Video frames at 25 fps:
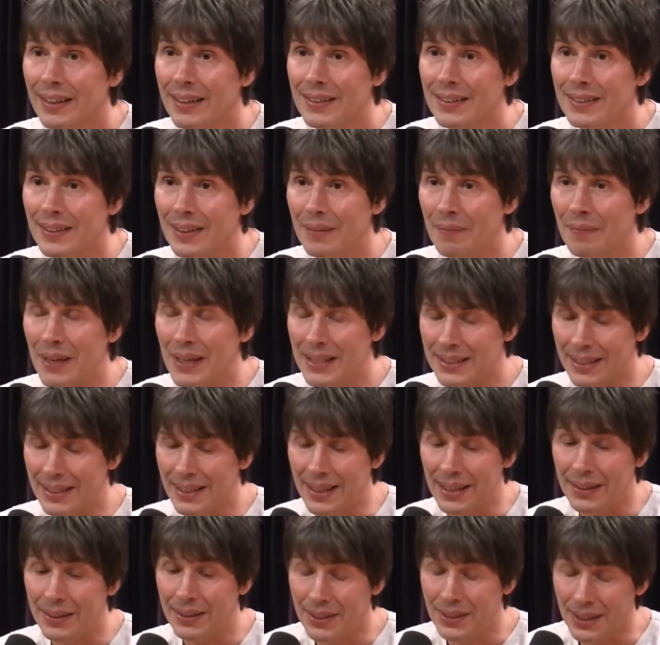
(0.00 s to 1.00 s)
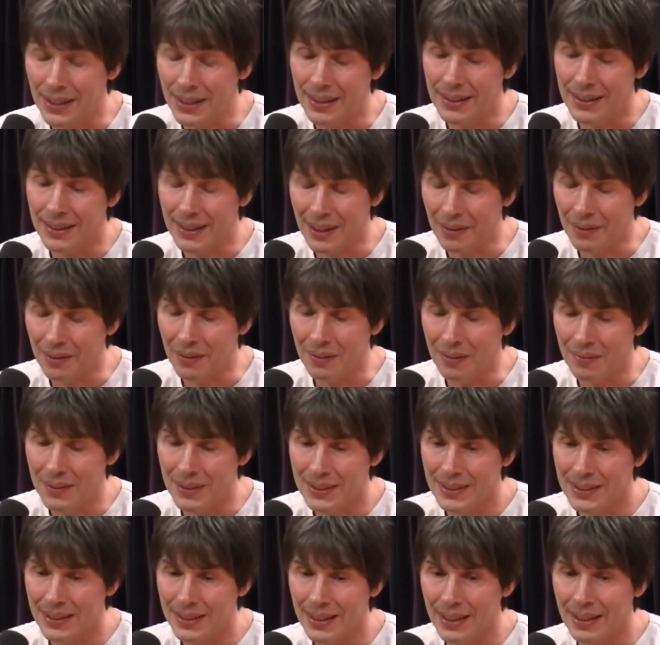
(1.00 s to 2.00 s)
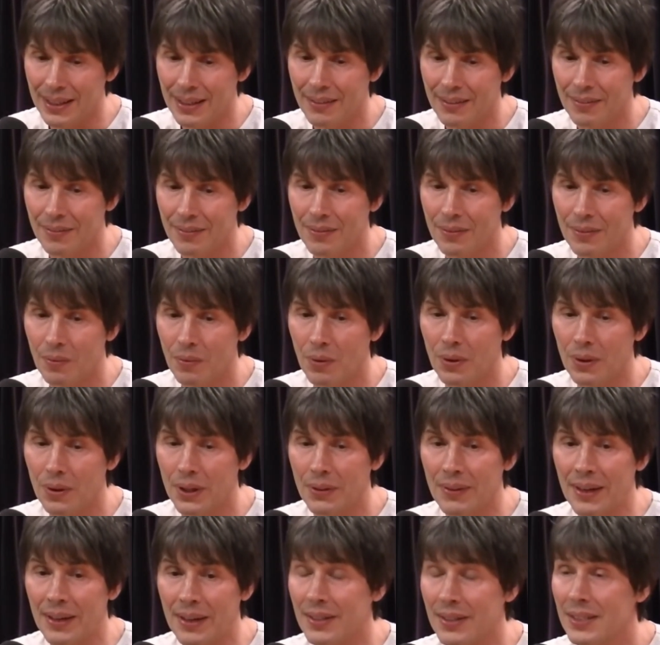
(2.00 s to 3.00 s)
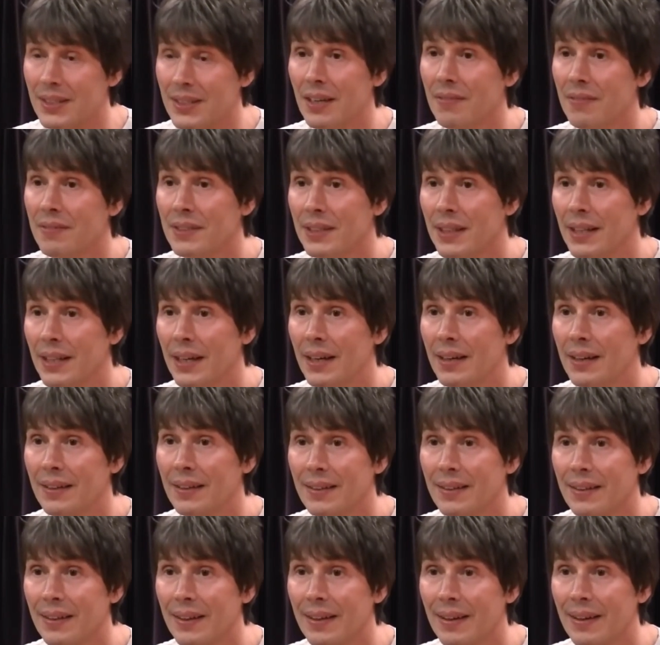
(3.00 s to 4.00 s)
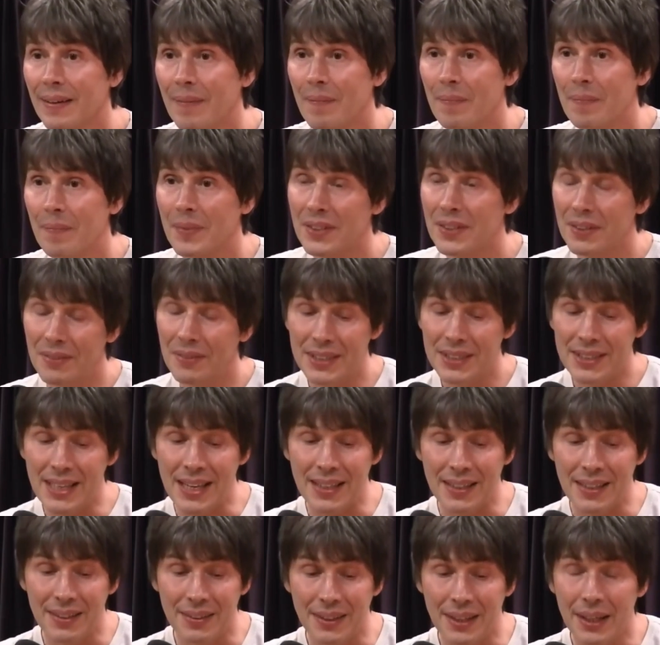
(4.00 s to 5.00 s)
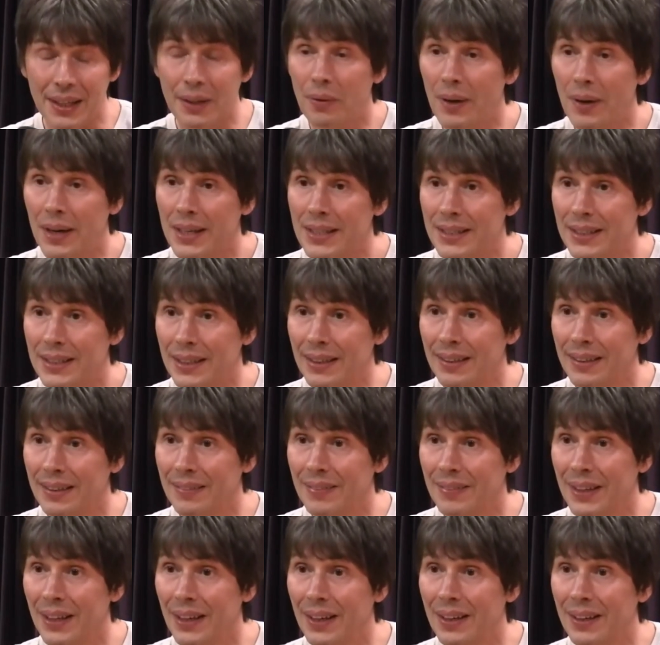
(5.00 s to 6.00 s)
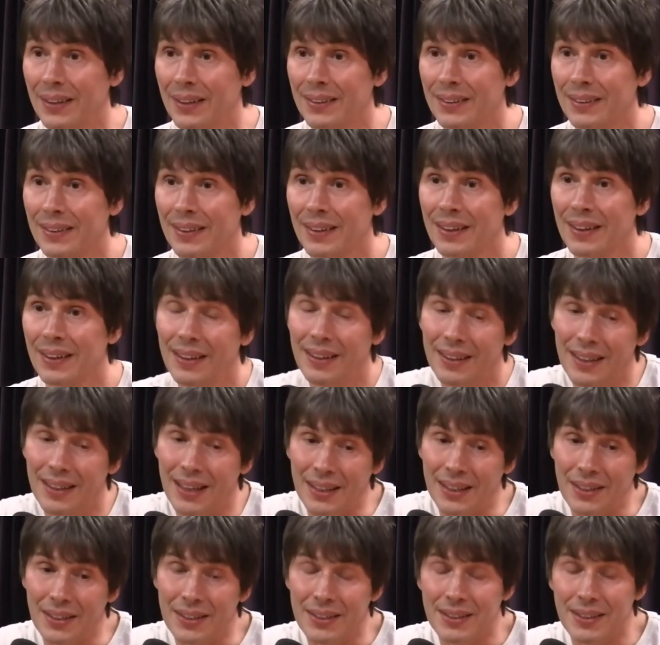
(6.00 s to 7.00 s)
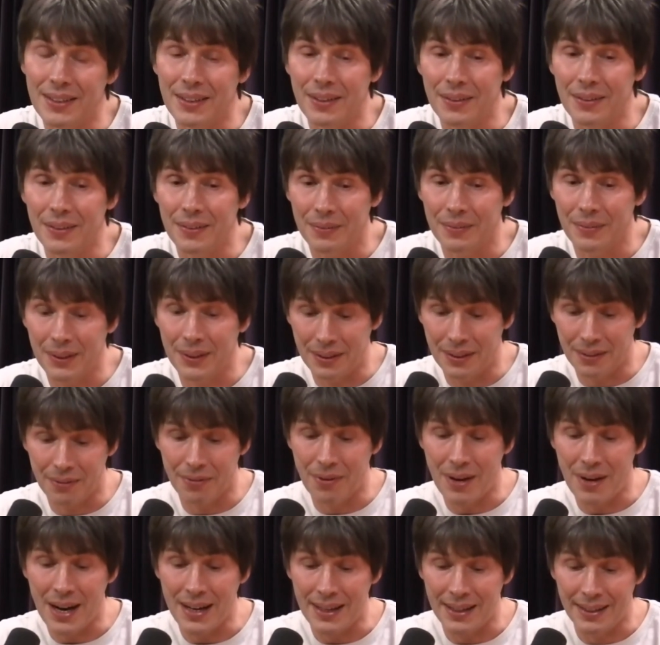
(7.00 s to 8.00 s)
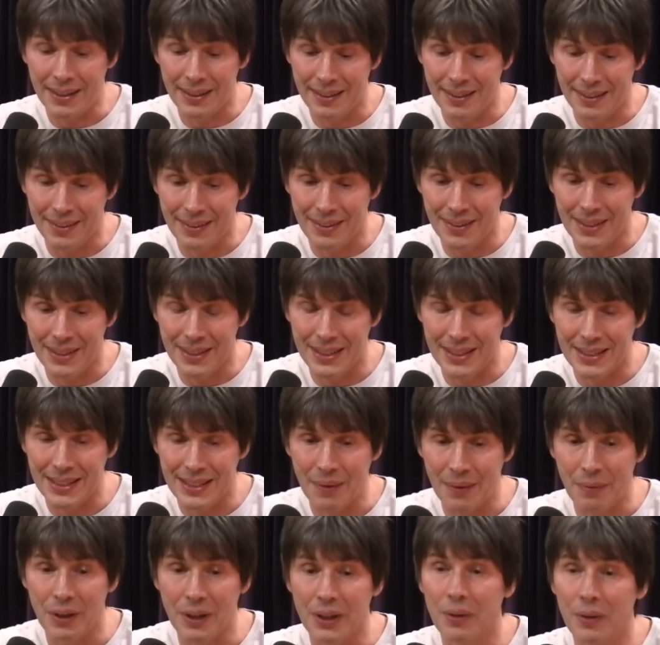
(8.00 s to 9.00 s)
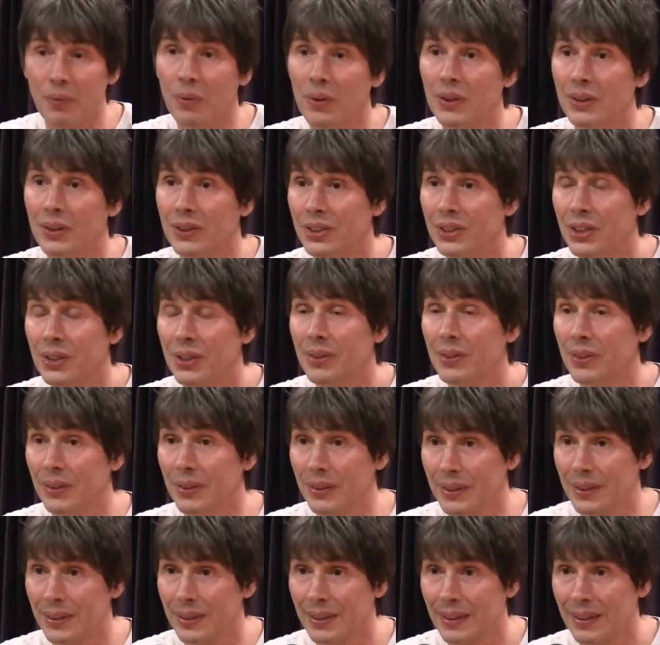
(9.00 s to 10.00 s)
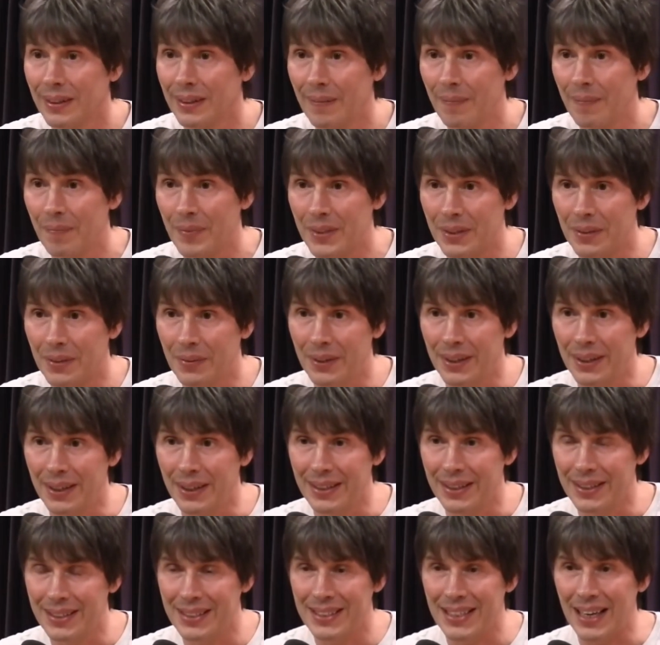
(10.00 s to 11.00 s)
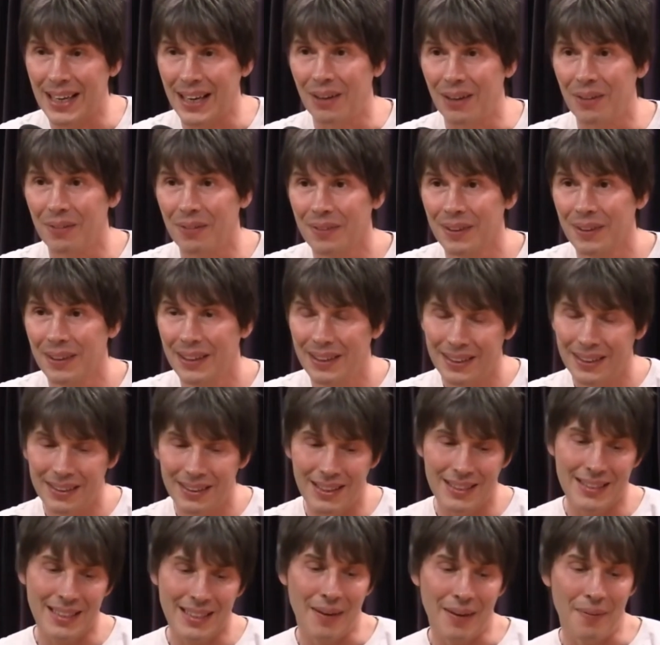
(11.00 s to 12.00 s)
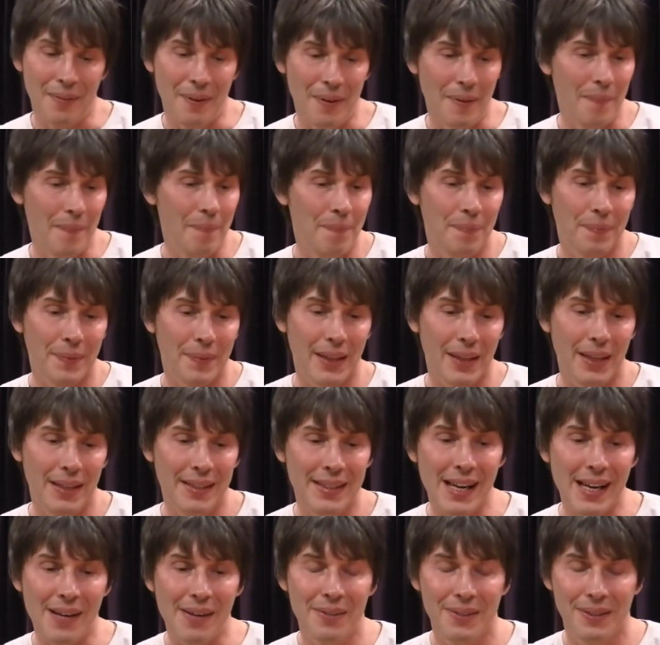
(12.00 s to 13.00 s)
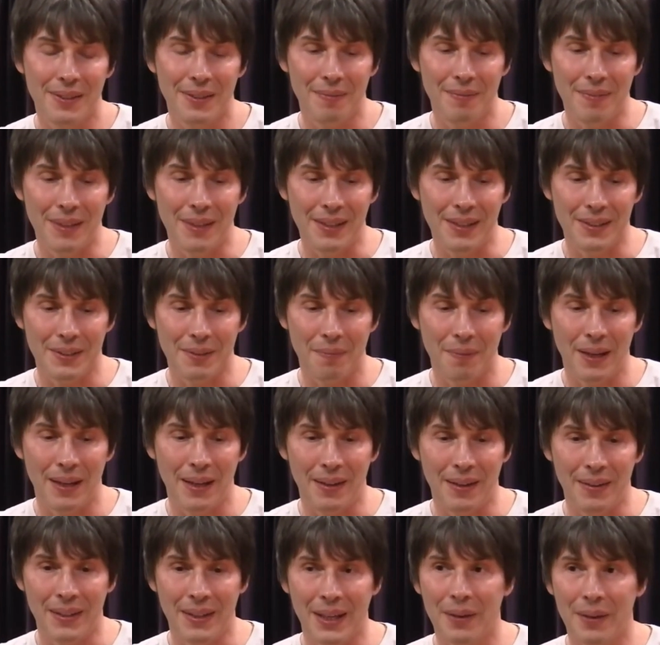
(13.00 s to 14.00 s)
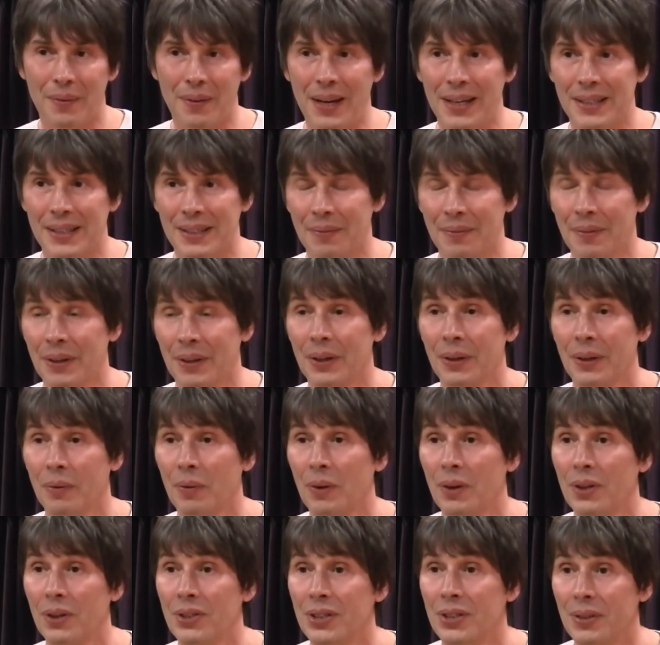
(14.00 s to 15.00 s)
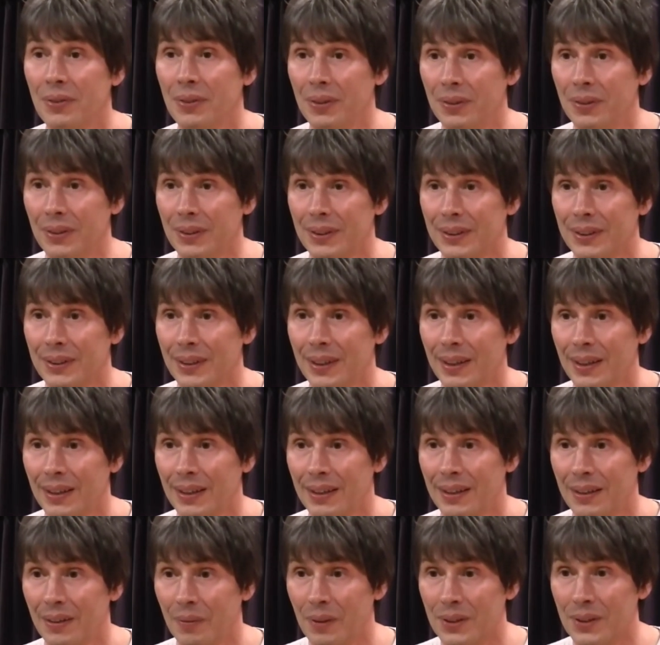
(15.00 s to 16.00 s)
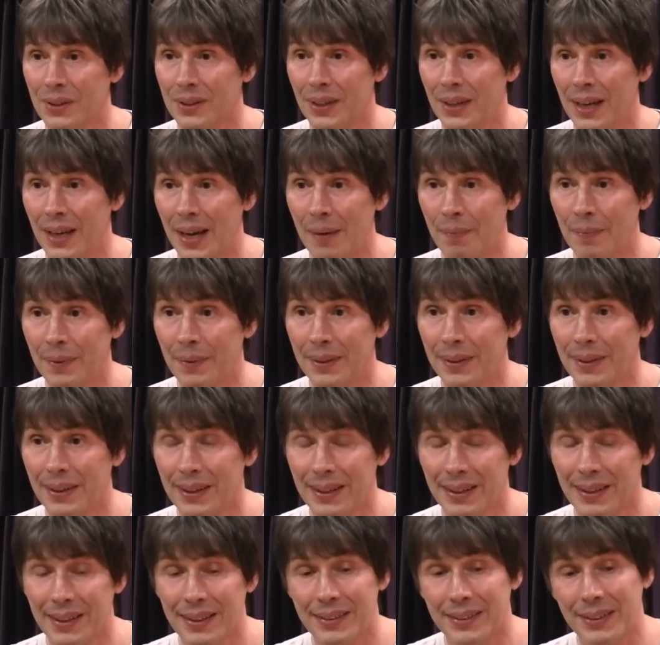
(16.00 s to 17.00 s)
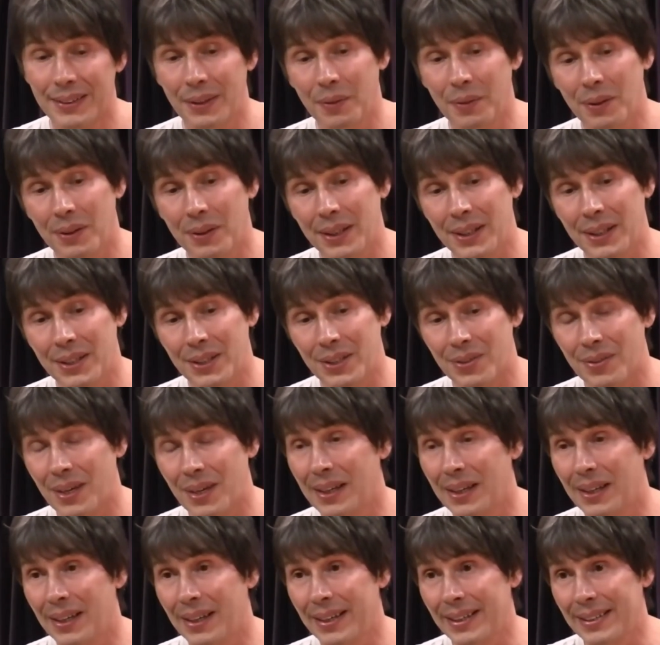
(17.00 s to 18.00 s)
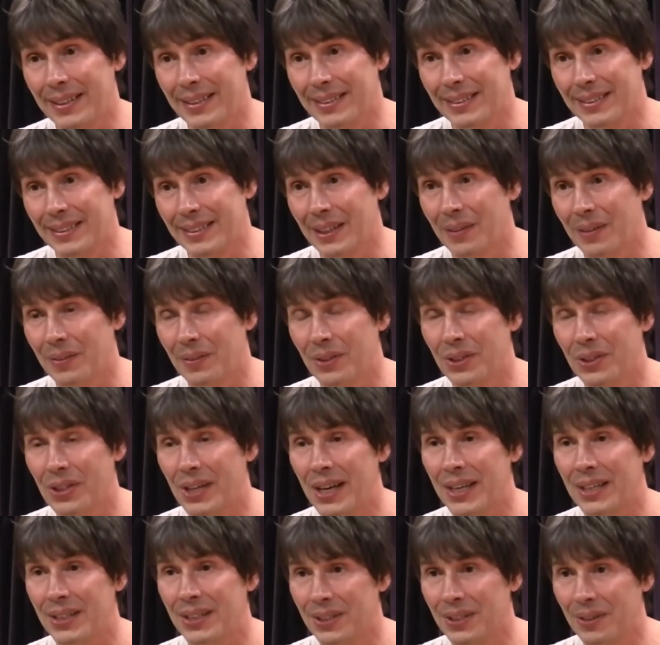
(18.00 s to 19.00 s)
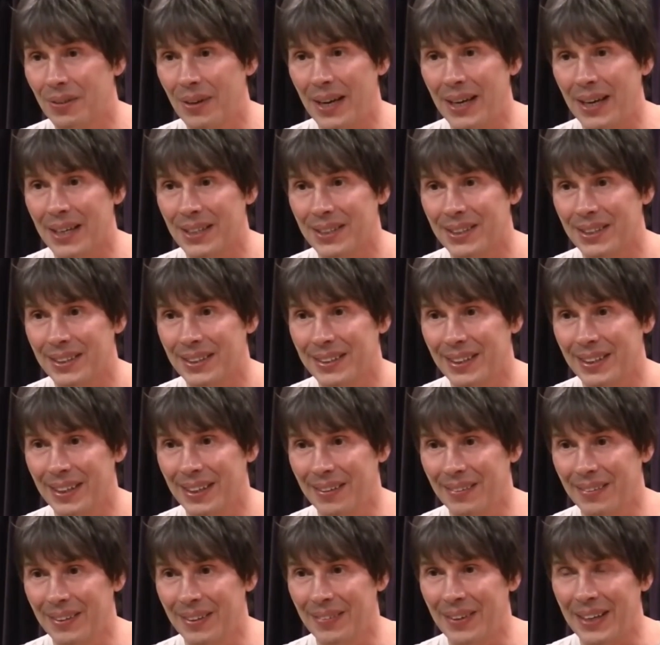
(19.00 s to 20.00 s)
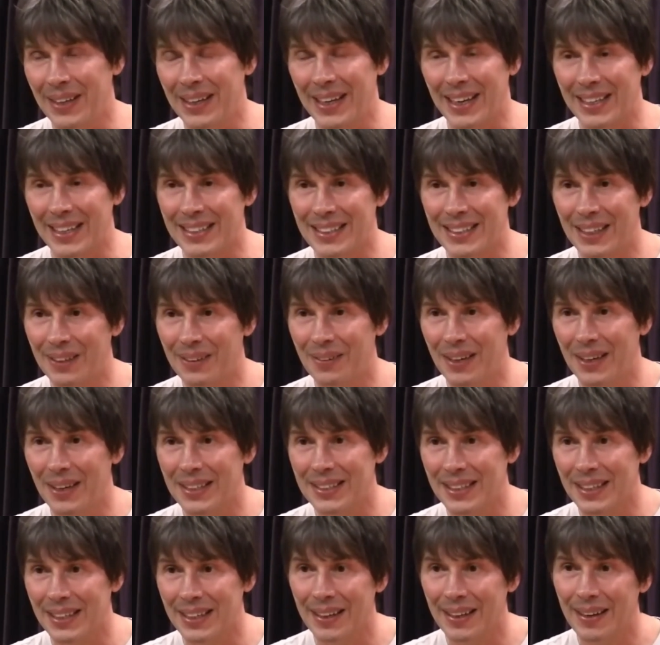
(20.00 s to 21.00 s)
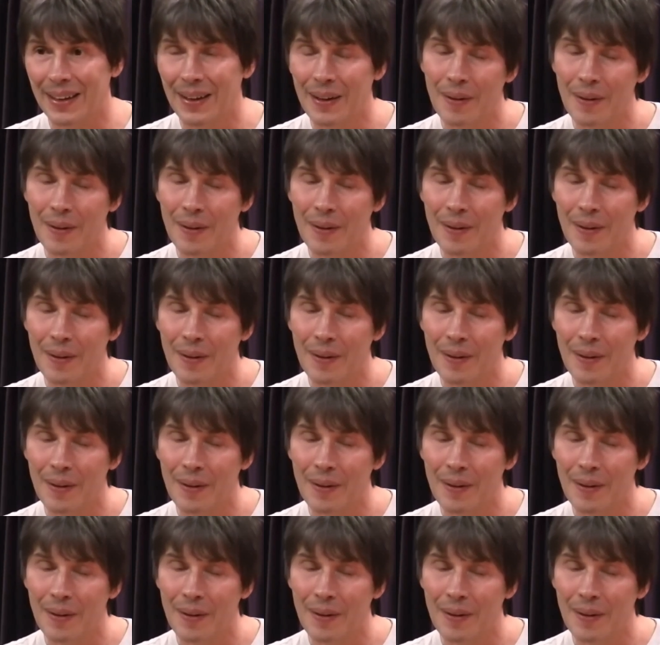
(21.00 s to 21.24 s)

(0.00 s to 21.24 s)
So the best analogy I know of is to think of walking around on the surface of the Earth. So if you stand on the equator of the Earth and you with your friend and you say, we're going to walk due north. So we're going to set off, let's say we're 1,000 miles apart on the equator and we're going to walk due north. What's going to happen? So you walk in straight lines. You don't change direction. You don't do any accelerating.